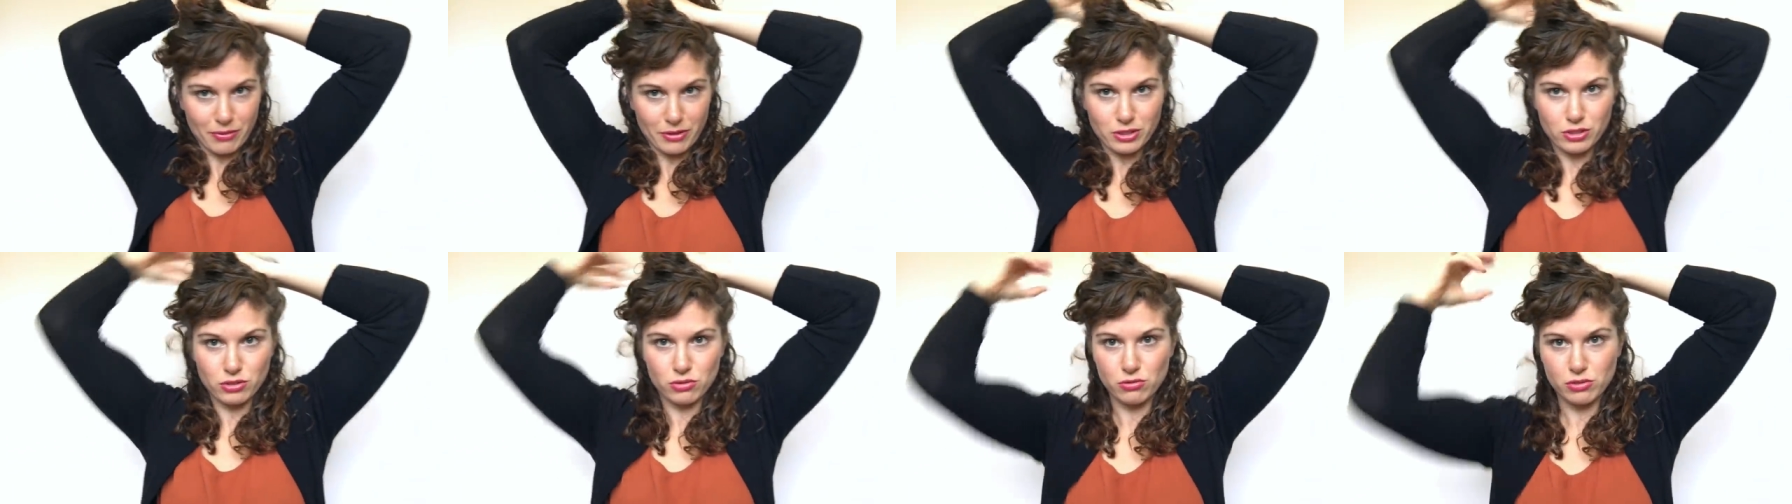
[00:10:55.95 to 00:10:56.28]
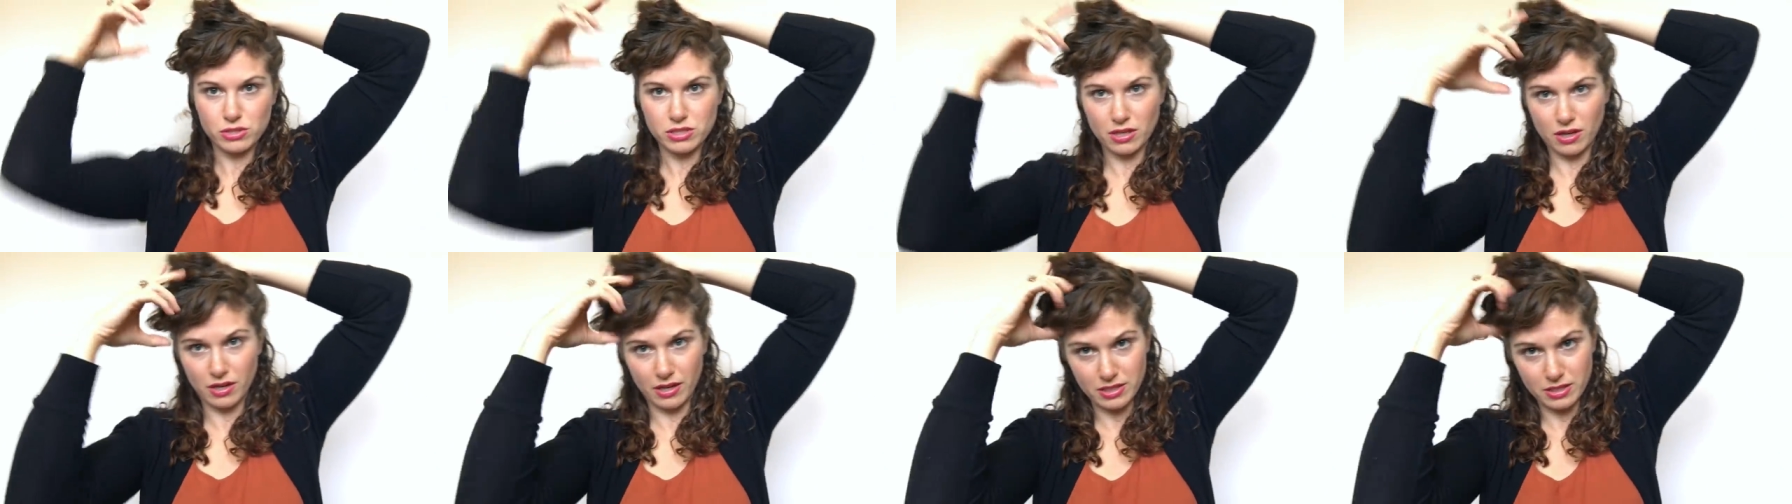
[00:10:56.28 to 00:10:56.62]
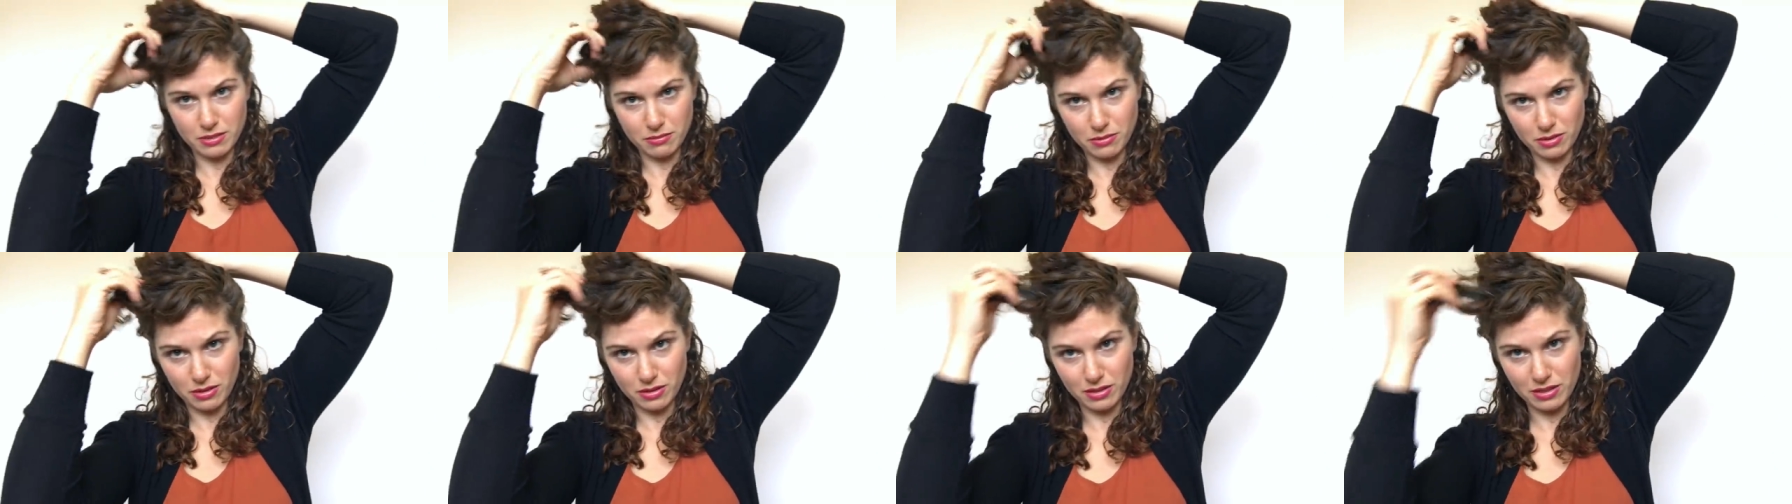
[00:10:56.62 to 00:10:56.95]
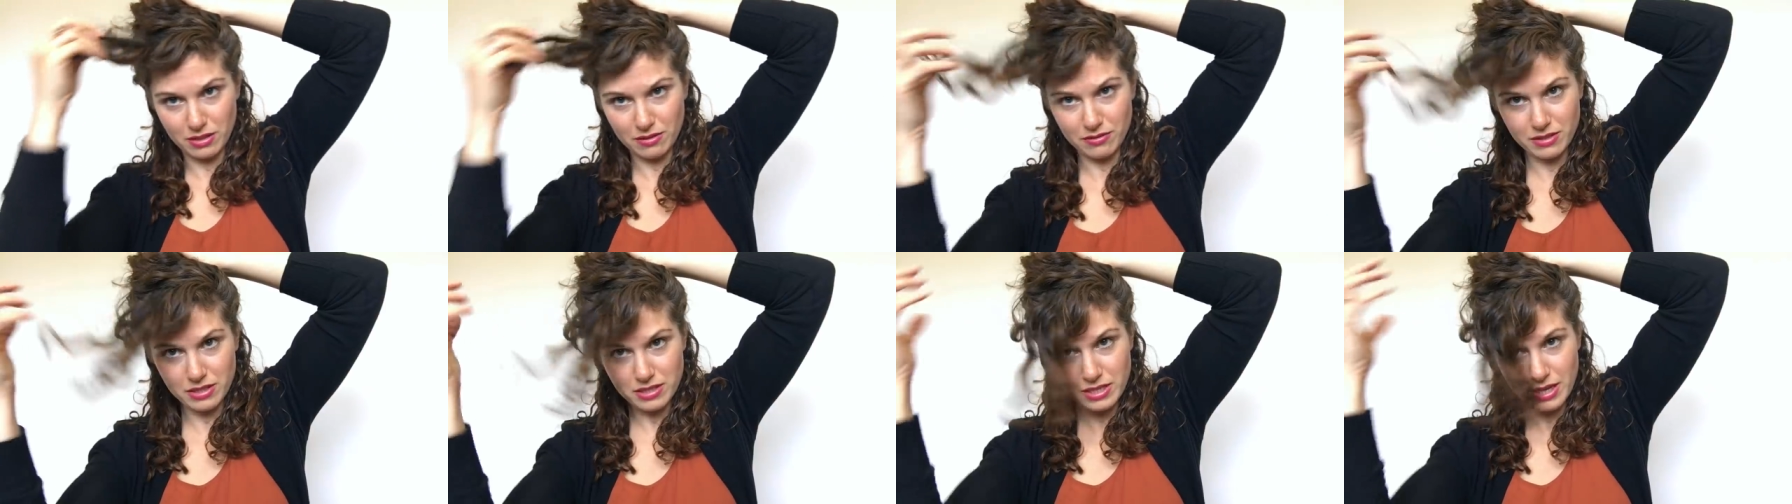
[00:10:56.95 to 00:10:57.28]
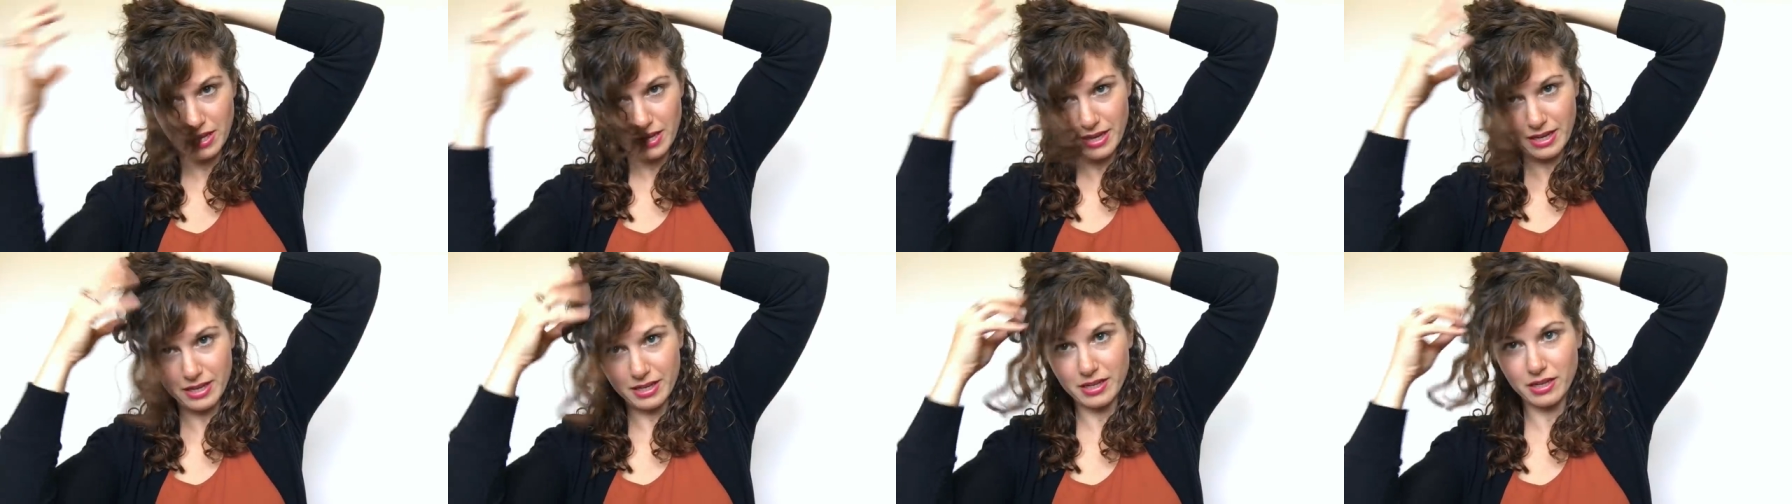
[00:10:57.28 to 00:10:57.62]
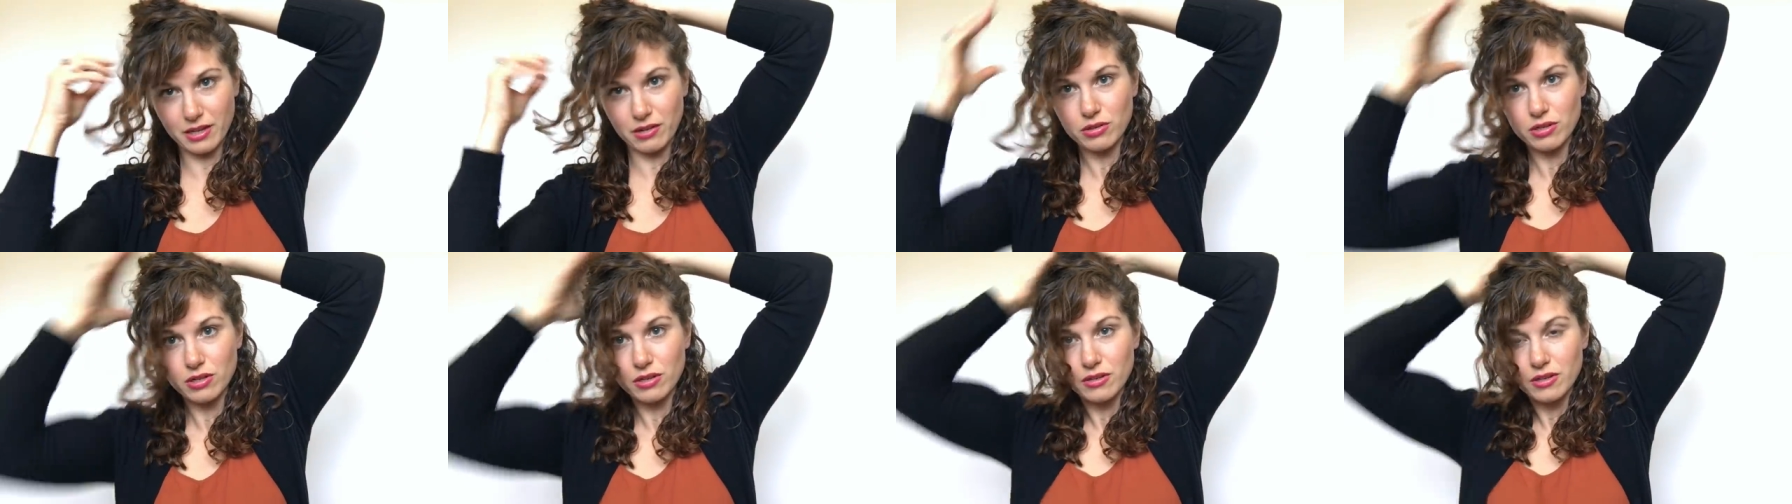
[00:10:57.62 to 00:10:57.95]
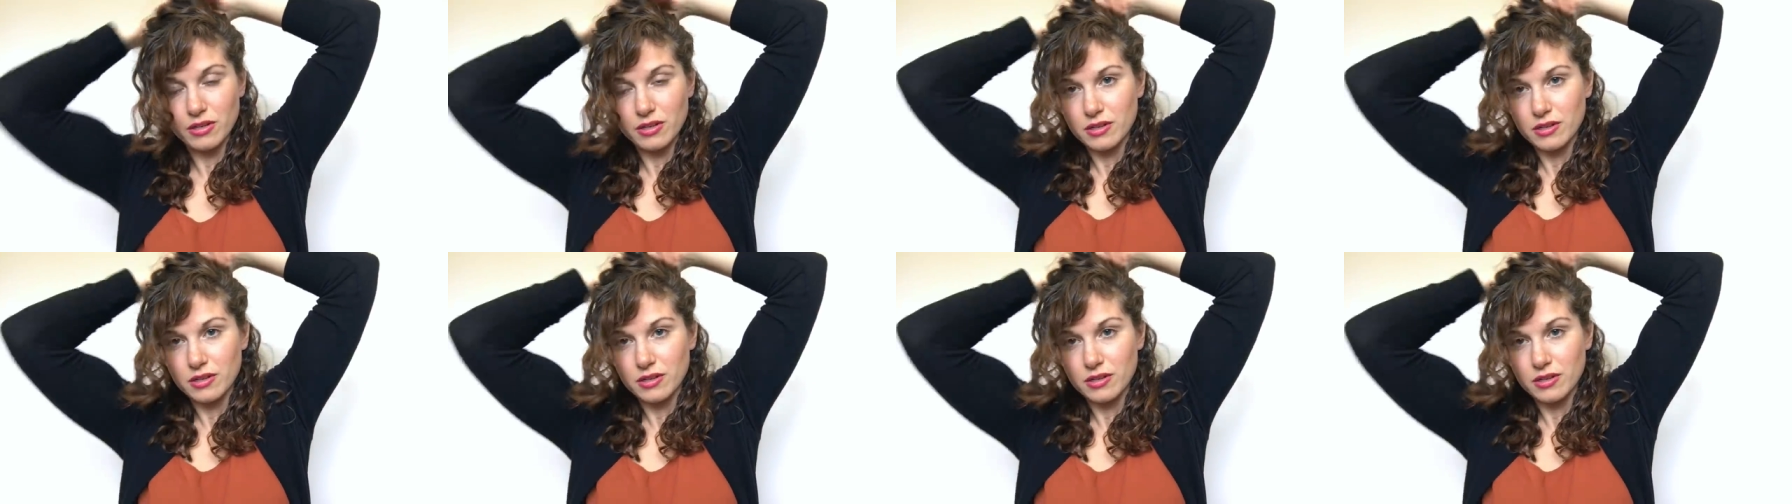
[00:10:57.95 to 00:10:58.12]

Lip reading: the two sides. I'm going to leave this hanging out,